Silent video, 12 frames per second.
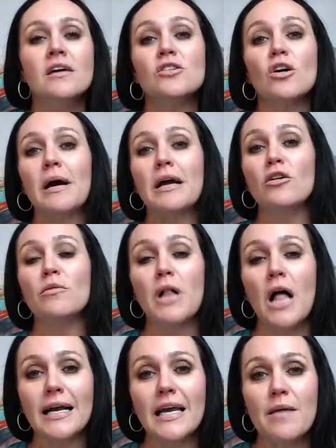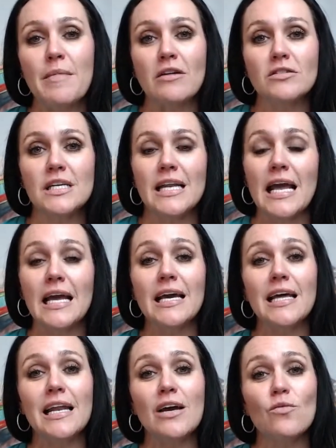So my new blog came out today
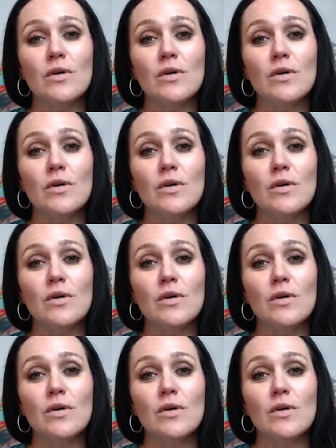and it